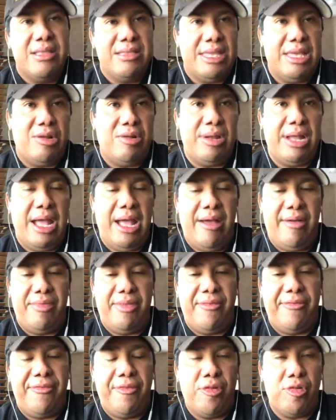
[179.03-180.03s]
They don't have
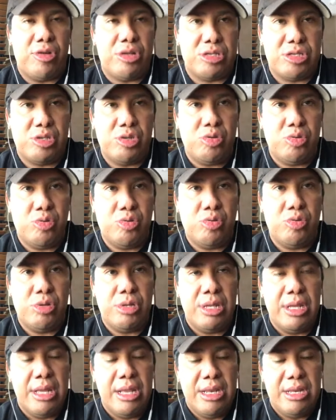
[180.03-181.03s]
the fortitude,
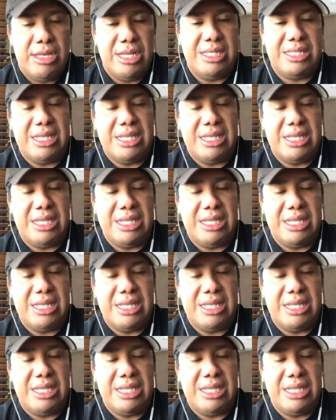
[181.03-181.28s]
the